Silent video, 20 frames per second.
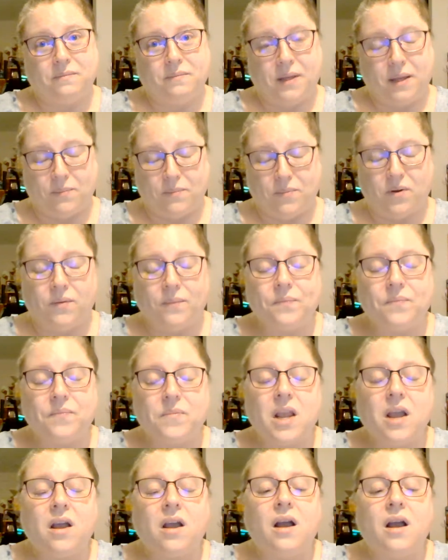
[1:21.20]
people.
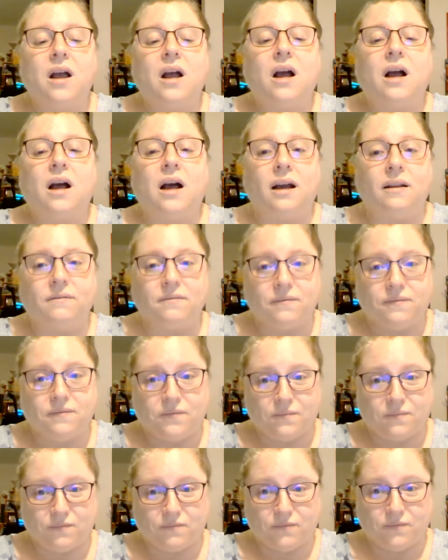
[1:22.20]

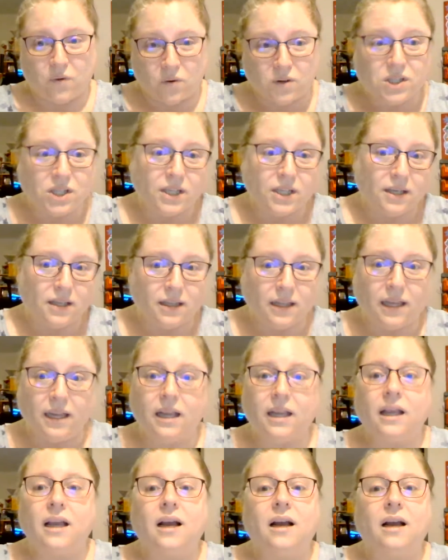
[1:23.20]

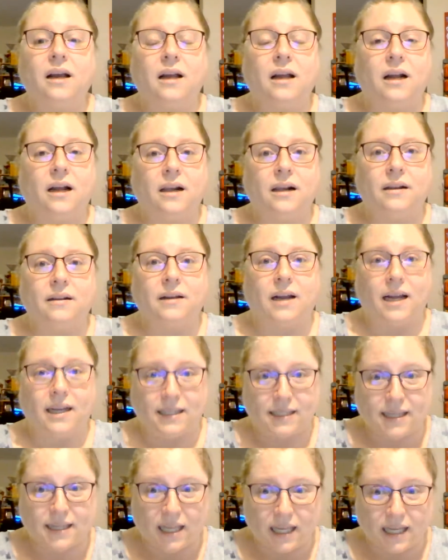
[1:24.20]
Unfortunately,
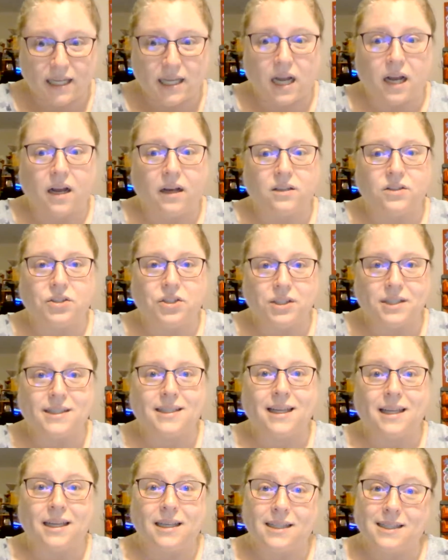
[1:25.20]
I think I'll just
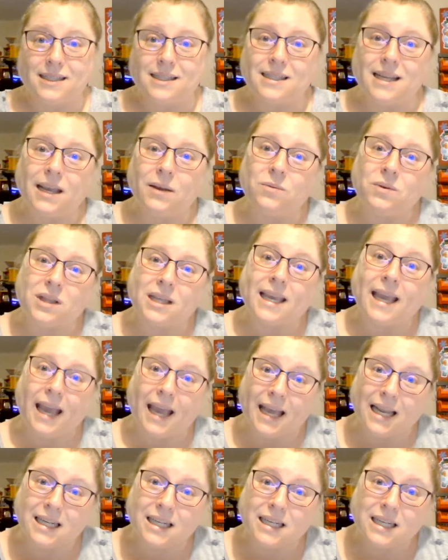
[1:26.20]
stay with
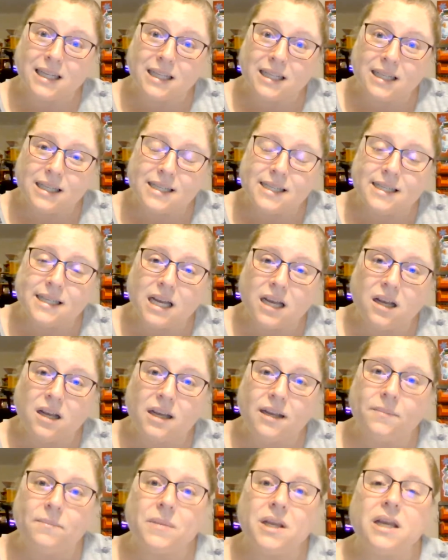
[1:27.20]
Canada this
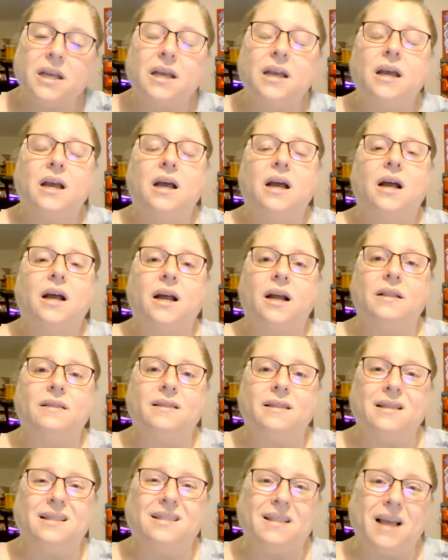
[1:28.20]
time.
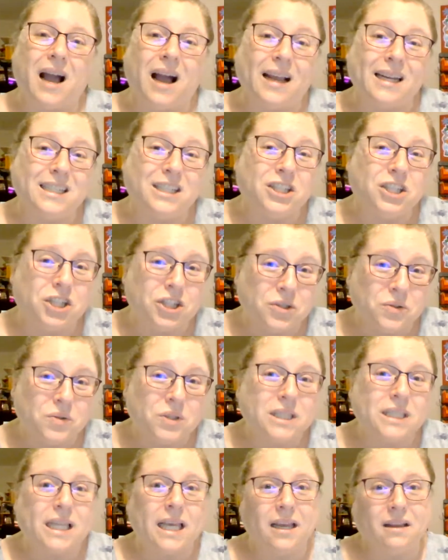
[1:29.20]
I
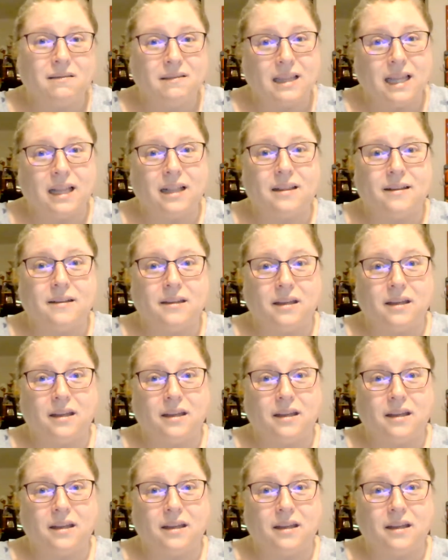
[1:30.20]
do think that